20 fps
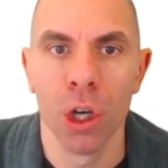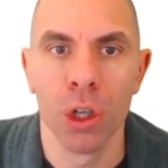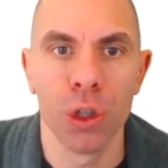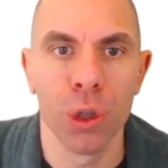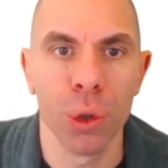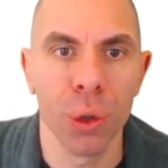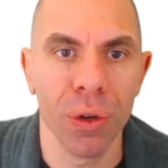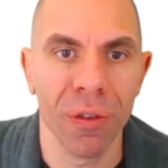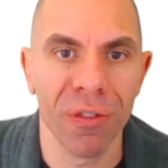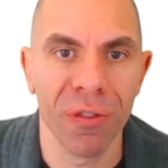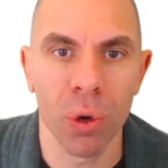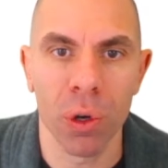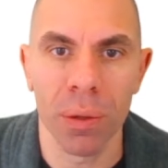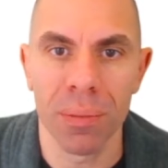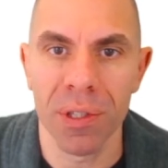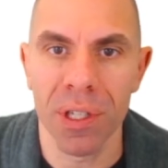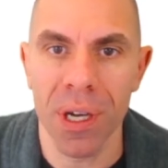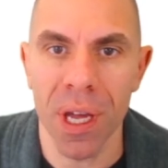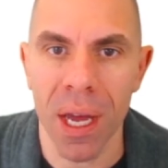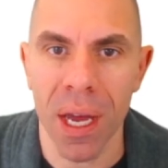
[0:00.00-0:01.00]
True to form
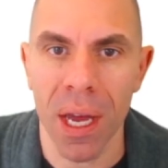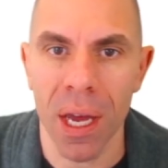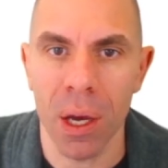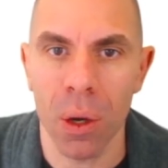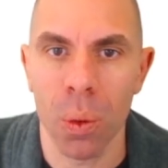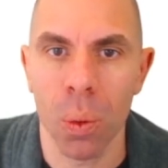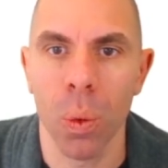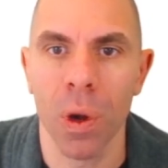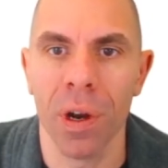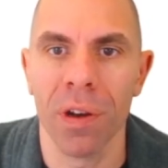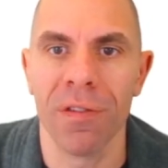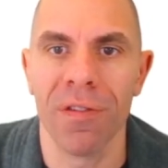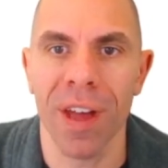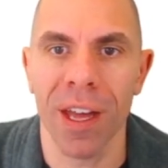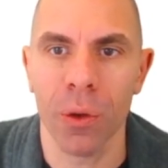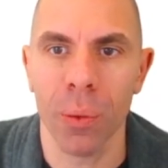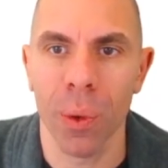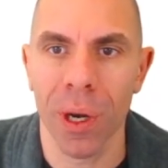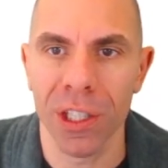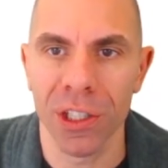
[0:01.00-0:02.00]
today, when
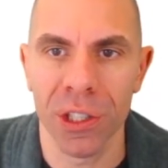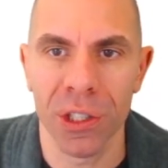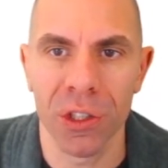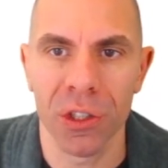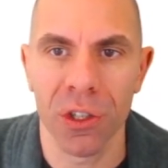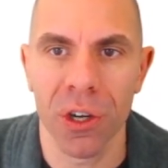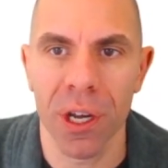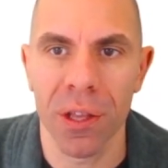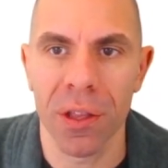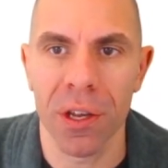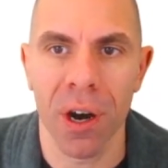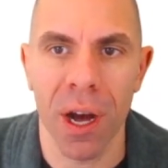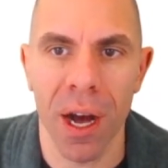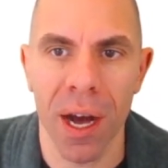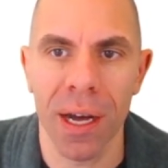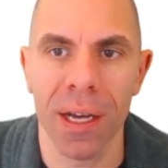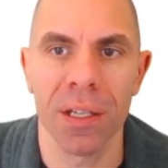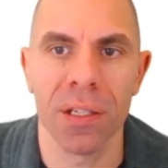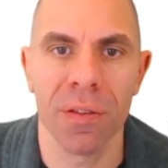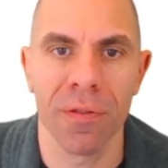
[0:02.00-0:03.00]
valuations are at their
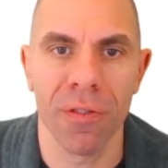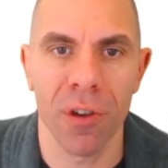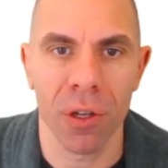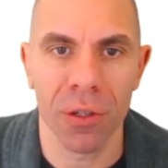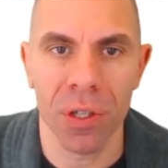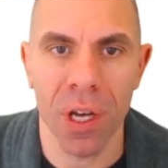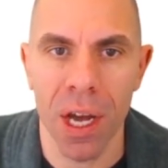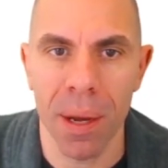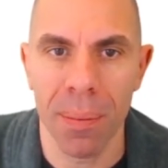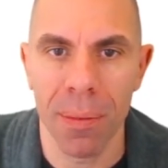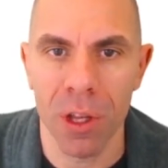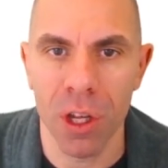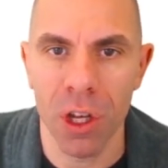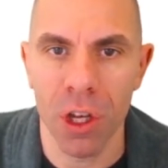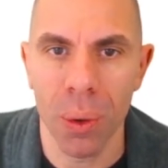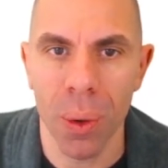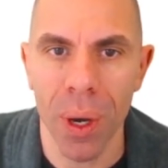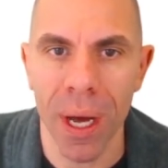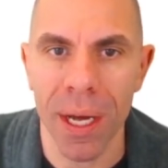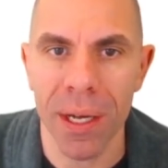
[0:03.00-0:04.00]
highest of all time in
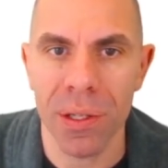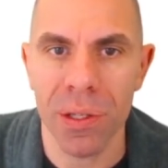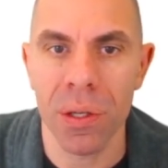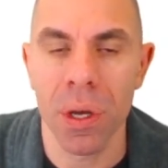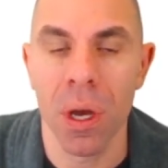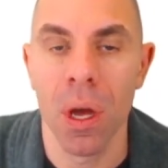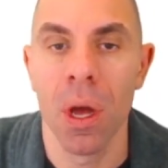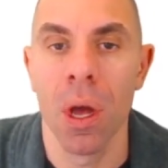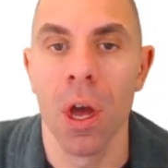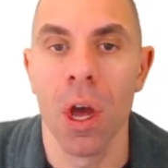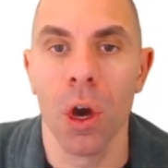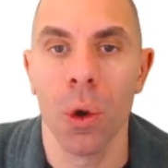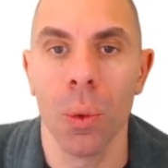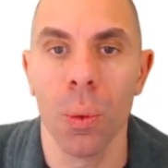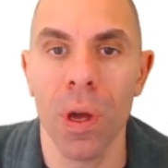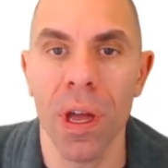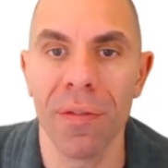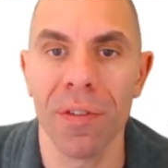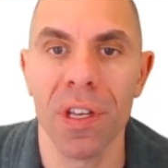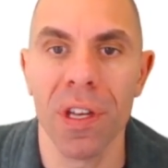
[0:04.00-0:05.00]
the US,
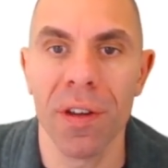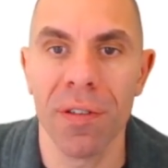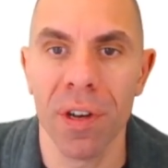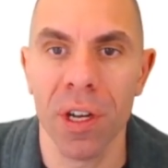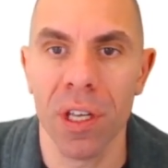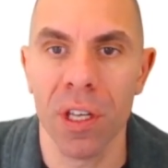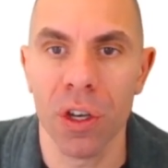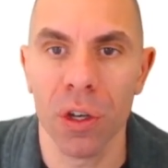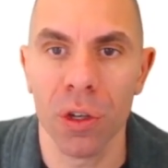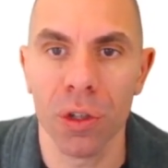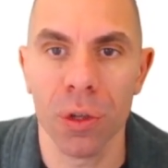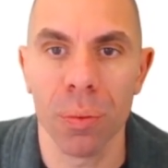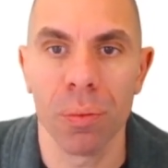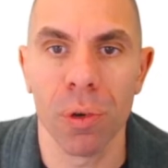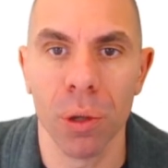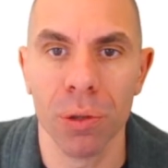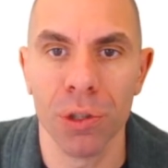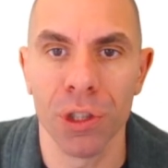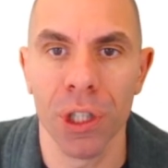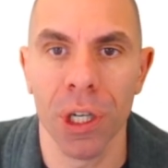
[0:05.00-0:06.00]
we have a dividend yield
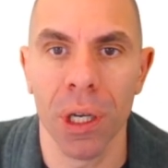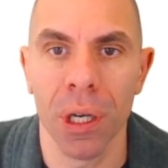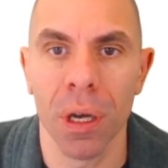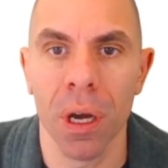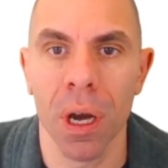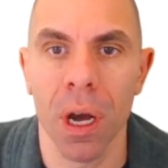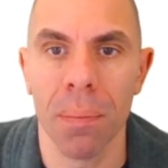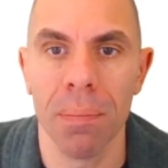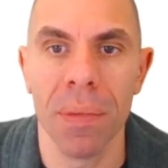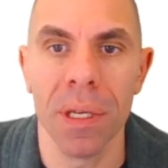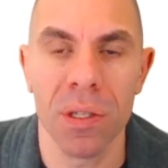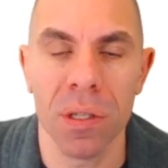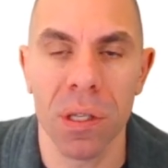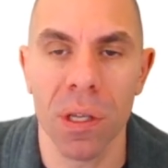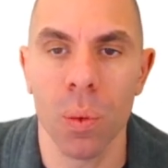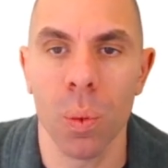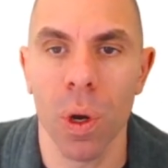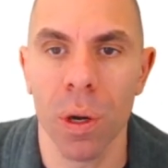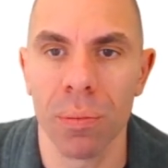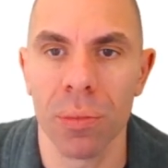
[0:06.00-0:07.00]
approaching a
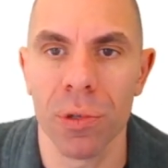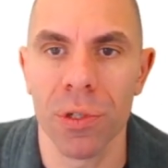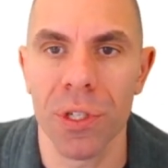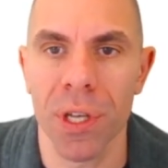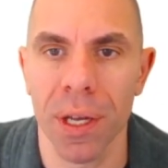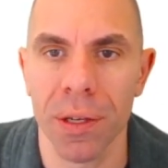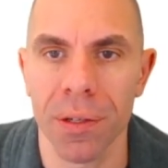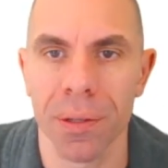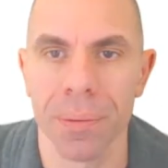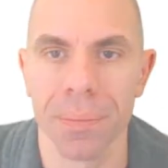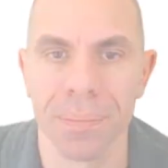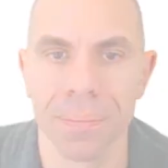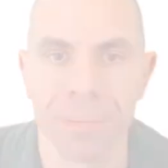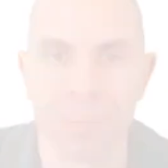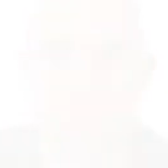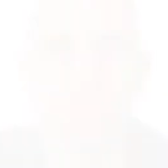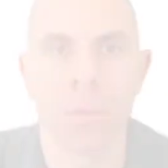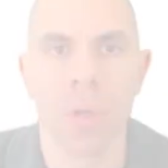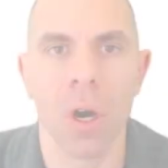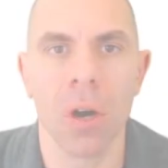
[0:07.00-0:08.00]
measly 1%.
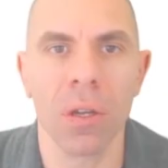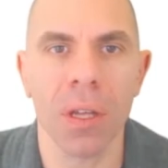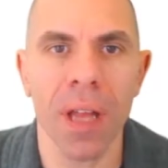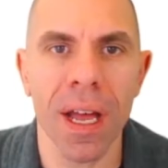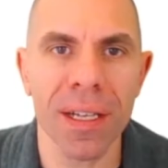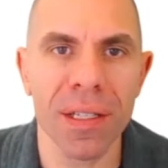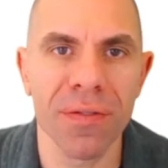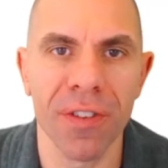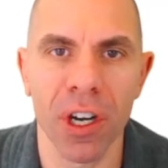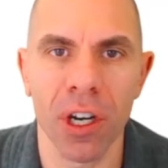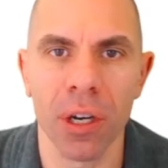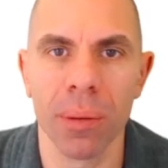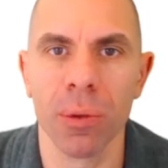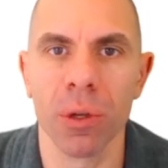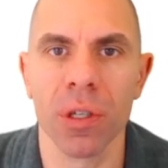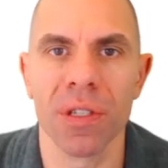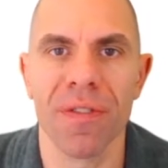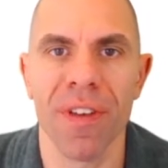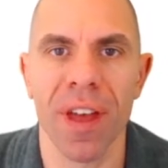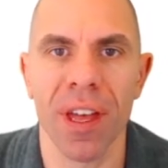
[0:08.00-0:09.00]
Our last
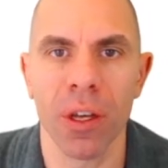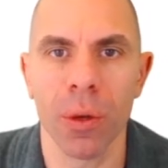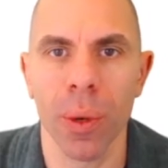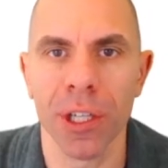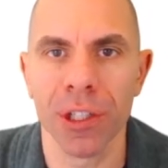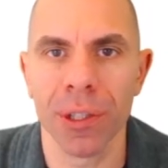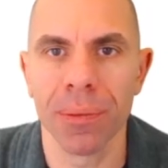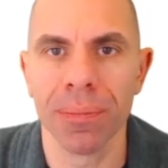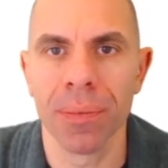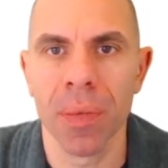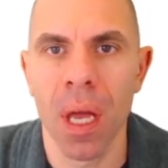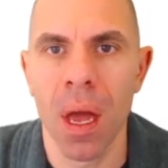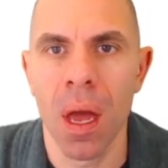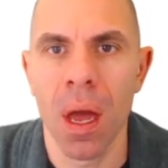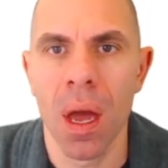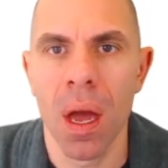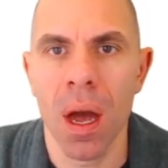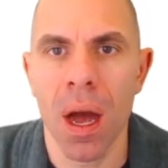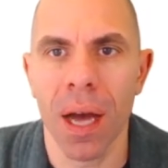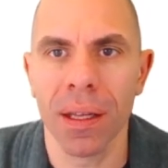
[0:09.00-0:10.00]
variable is valuation.
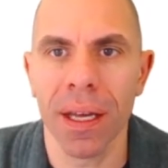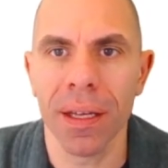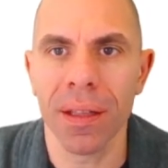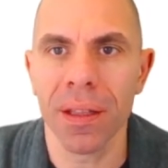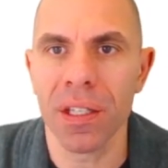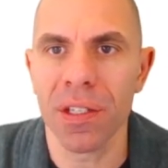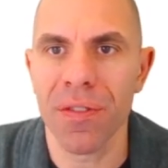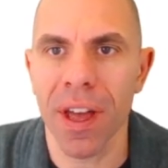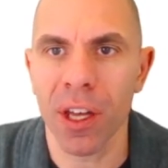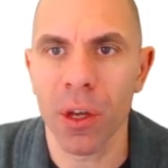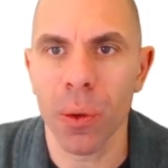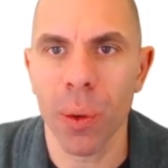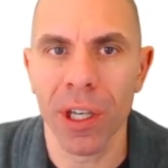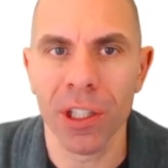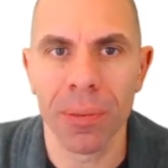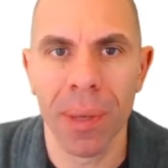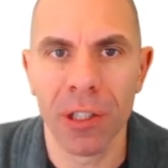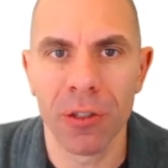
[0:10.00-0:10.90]
I like this valuation